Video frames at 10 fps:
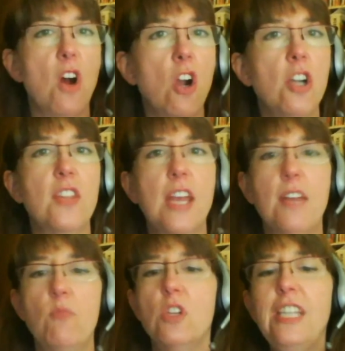art
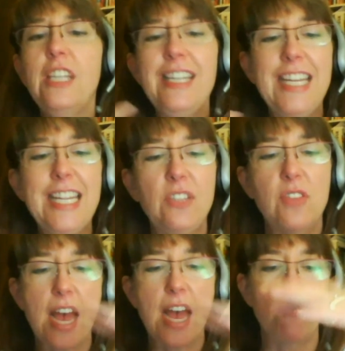that really needs
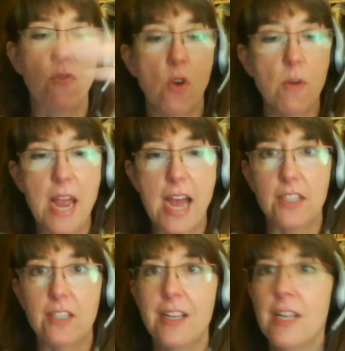that format,